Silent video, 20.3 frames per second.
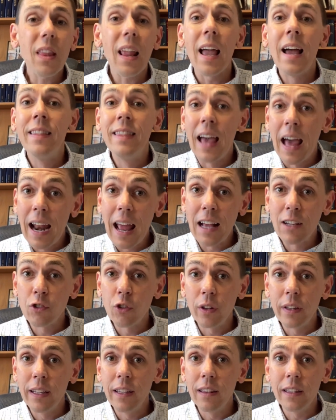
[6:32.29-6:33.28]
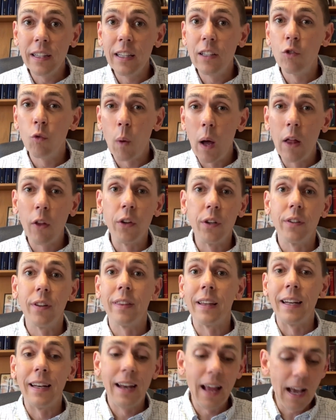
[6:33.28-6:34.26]
And that actually leads well into the
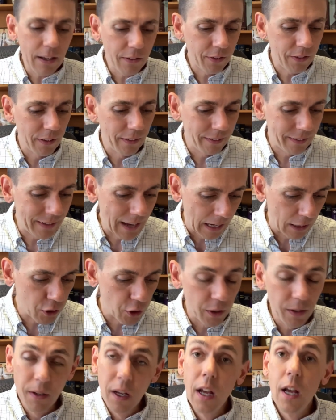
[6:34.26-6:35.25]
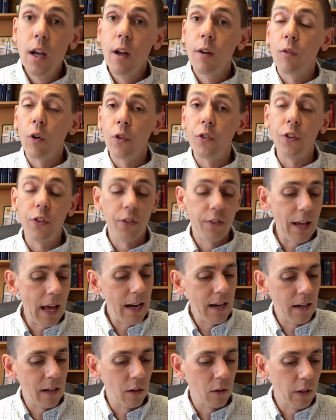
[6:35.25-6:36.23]
next section, verses 10
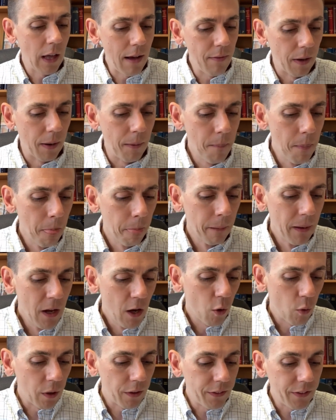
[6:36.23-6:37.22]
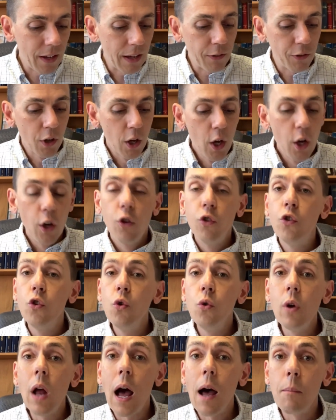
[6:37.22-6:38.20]
and 11, where it says,
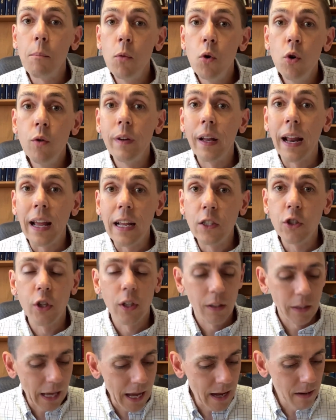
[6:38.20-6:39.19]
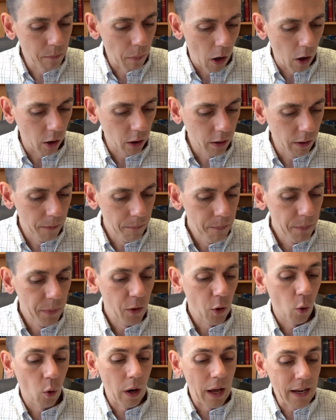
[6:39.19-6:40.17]
Do not move an ancient landmark
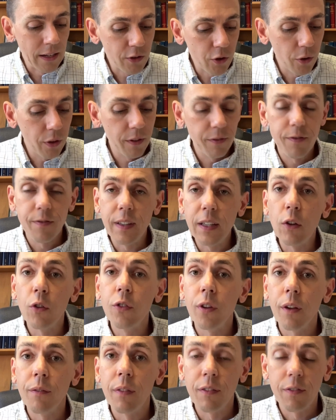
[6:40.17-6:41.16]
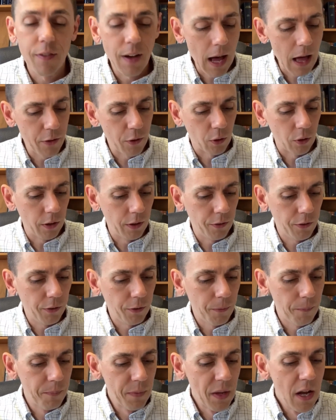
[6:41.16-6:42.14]
or enter the fields of the fatherless,
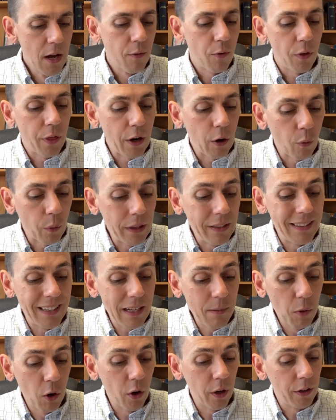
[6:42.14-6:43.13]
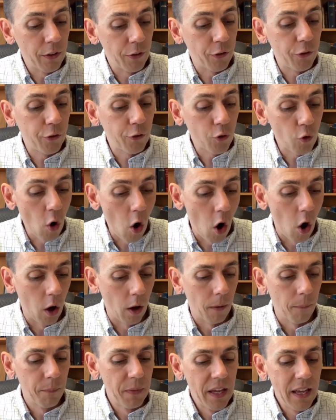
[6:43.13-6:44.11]
for their Redeemer is strong.
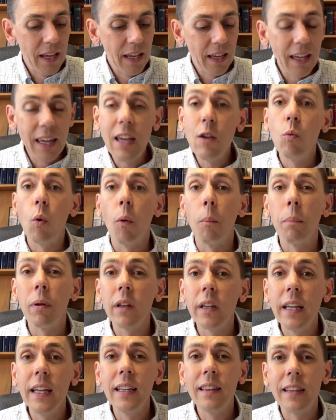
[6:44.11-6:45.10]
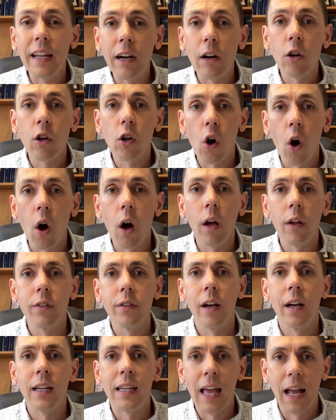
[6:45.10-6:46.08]
He will plead their cause
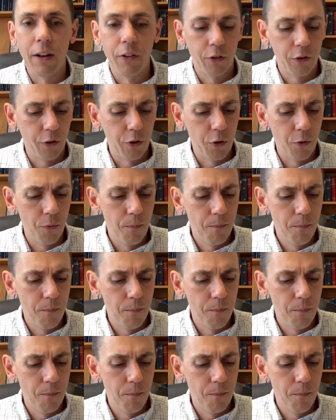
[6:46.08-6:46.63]
against you.